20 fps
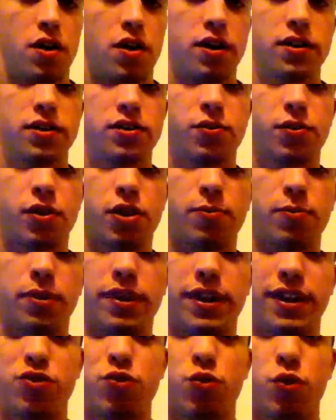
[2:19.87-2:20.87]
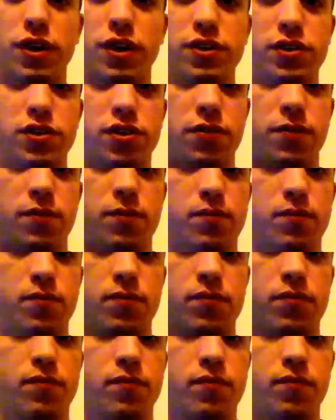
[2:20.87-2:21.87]
Alright, so we're going to play that twice,
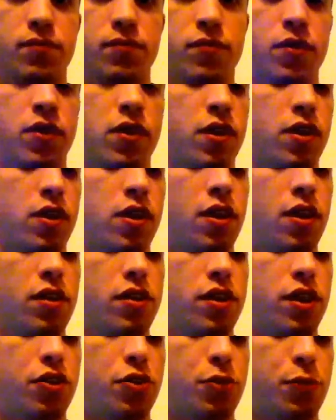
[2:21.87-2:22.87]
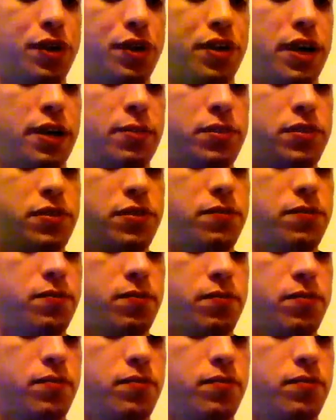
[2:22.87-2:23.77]
then 3 times,